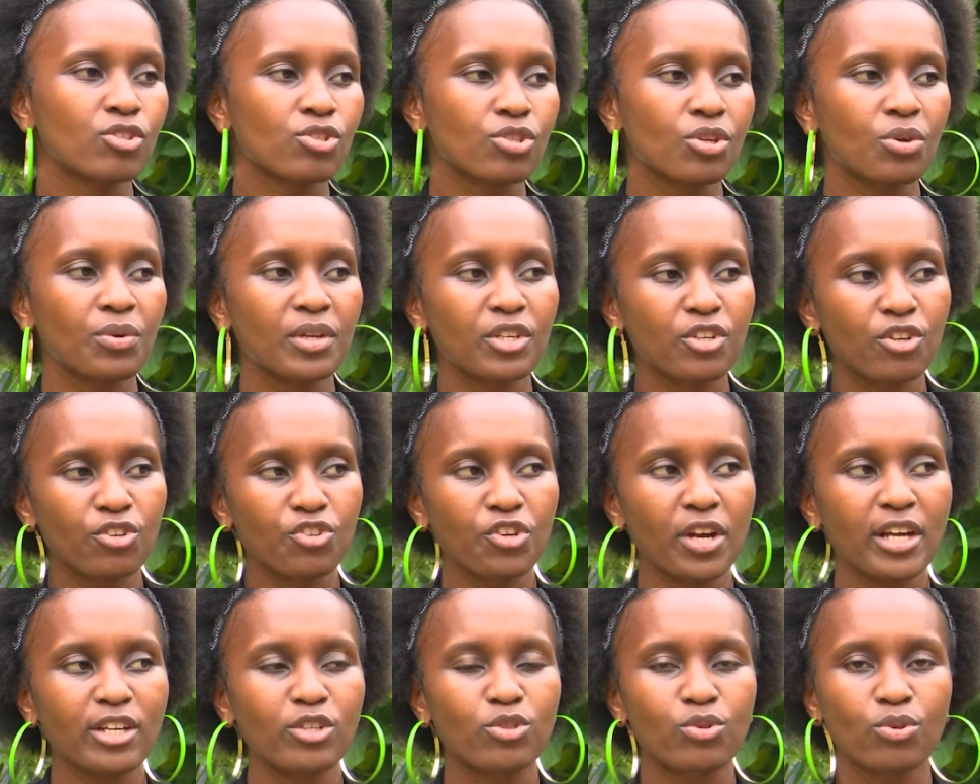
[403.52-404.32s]
so when you're
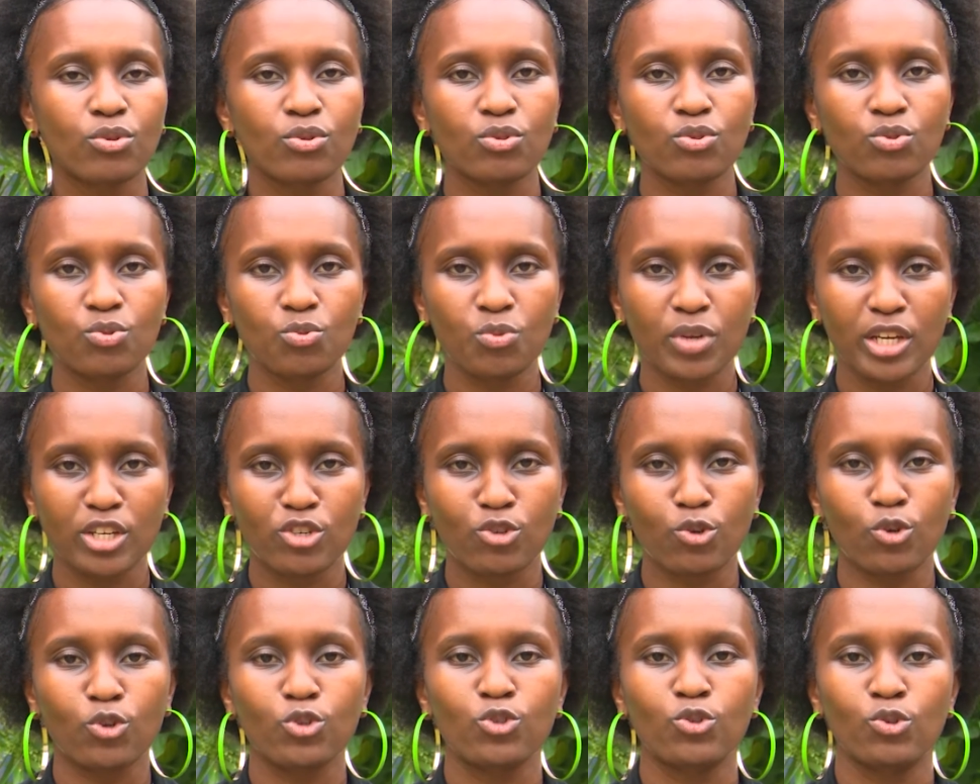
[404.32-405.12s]
trying to lose
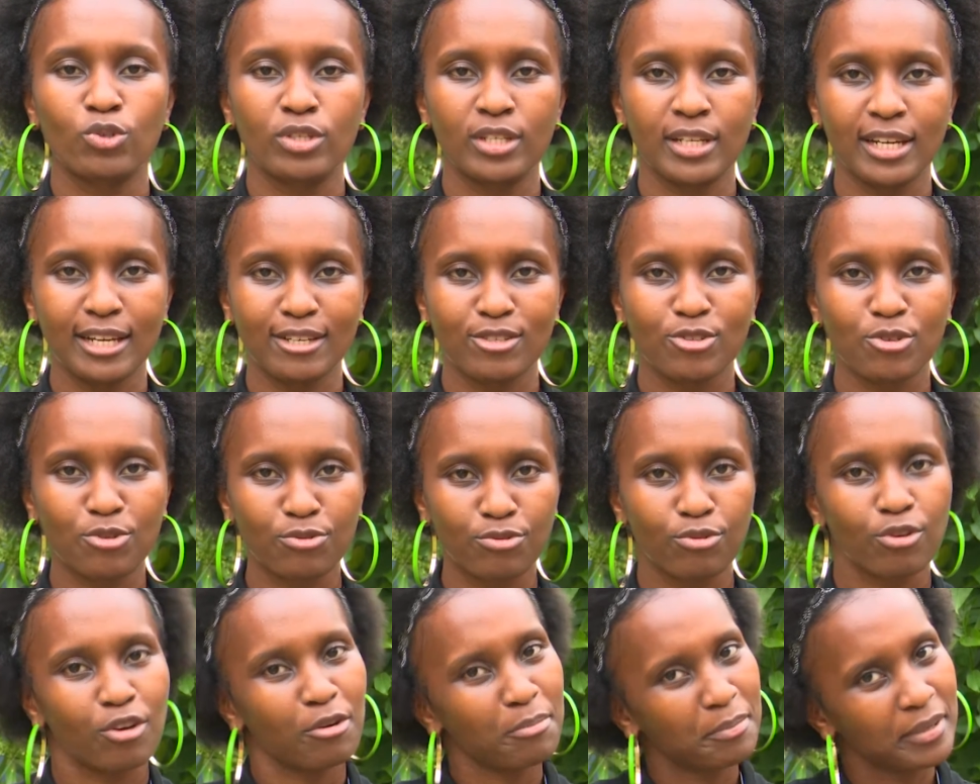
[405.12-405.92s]
weight or utilize your
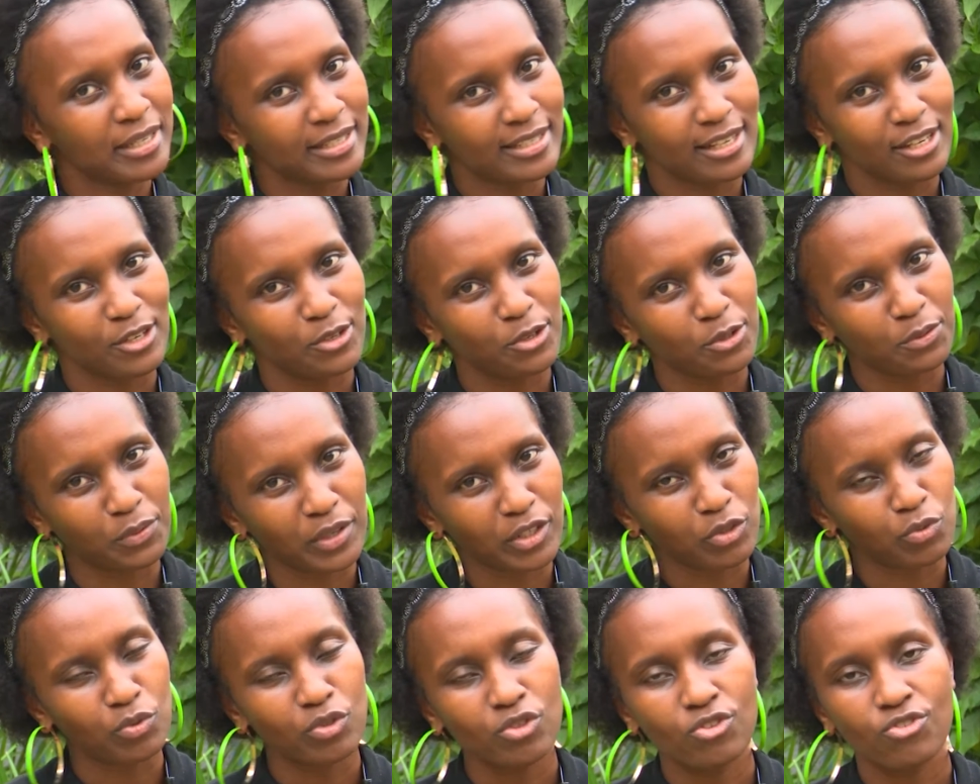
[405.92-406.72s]
food or maintain your
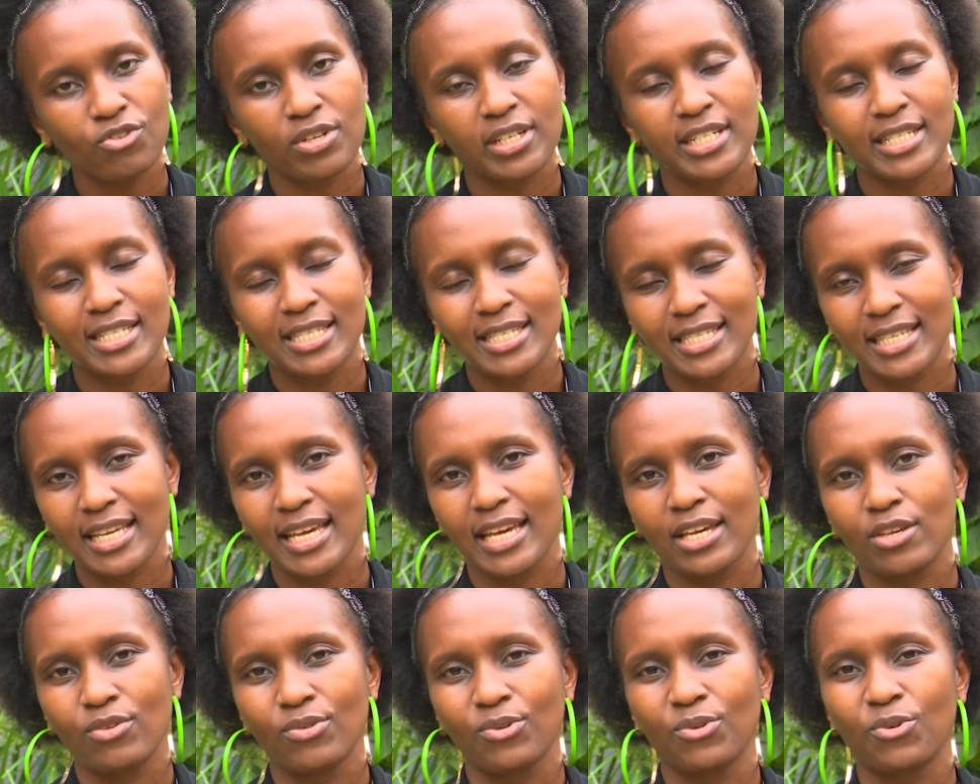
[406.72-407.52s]
weight, we usually
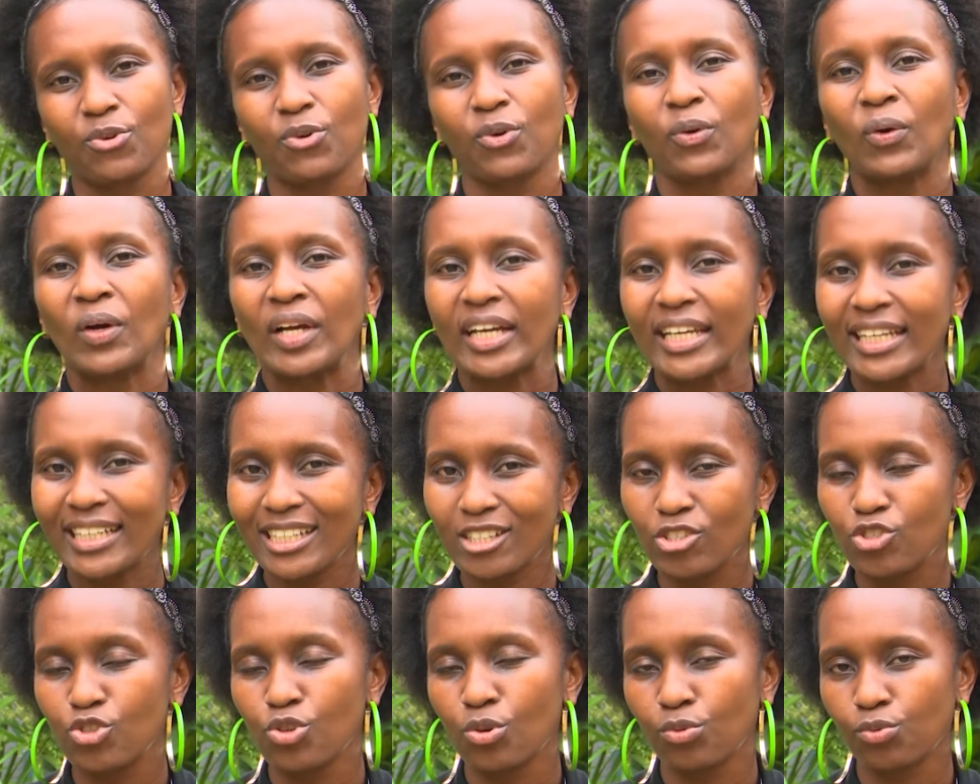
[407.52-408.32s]
say, you know,
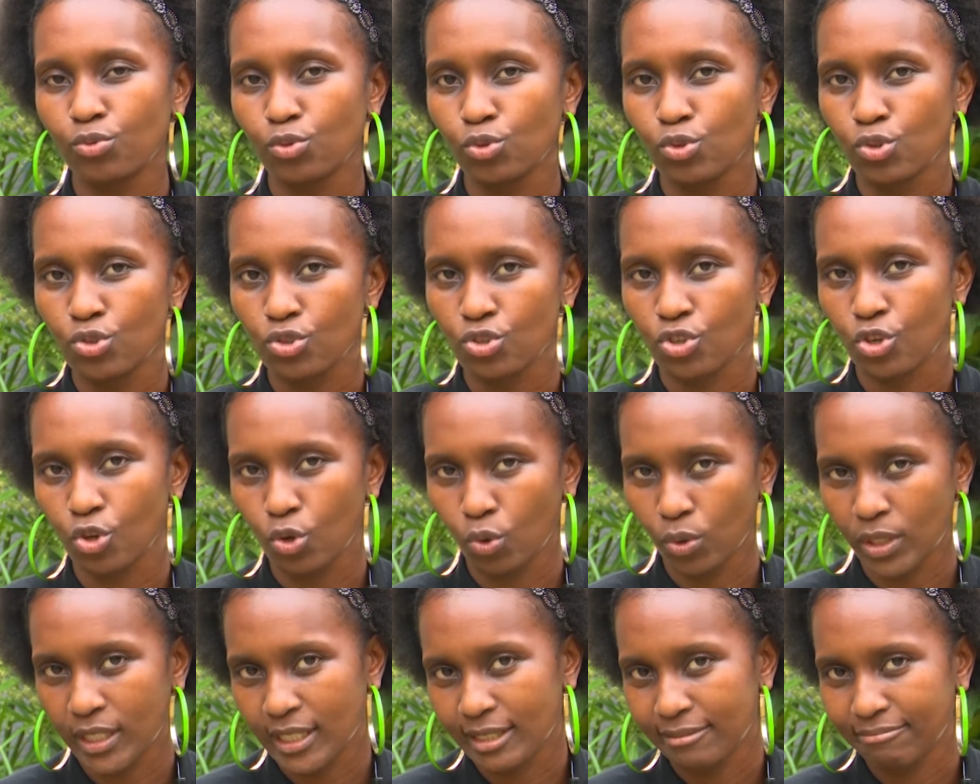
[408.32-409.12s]
eat your food
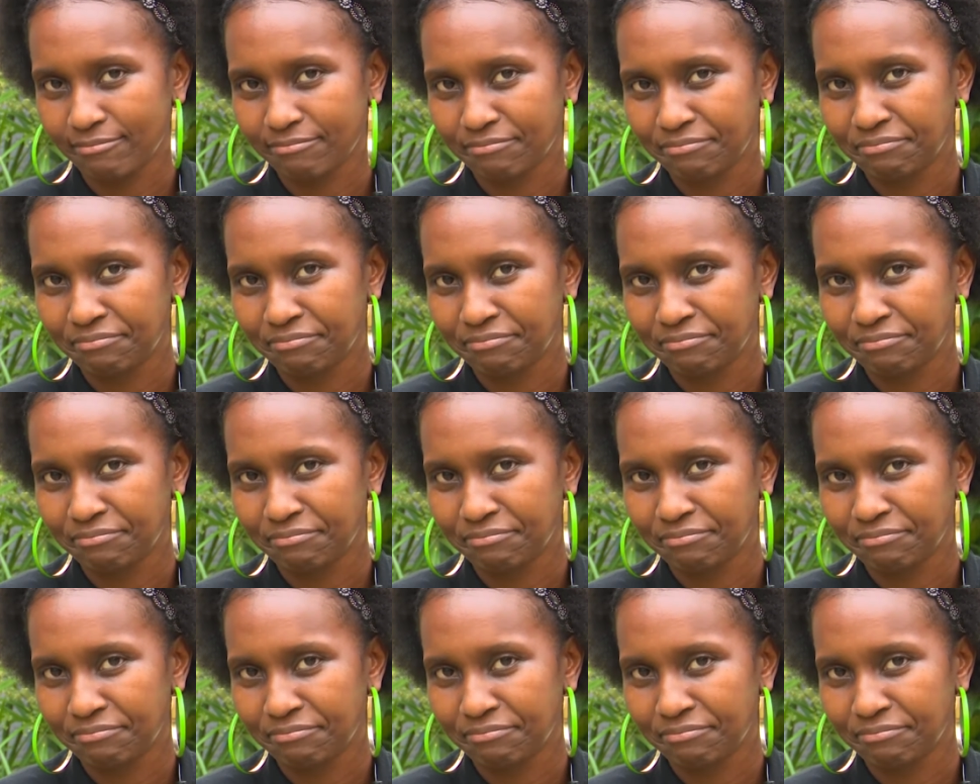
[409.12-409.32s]
slowly.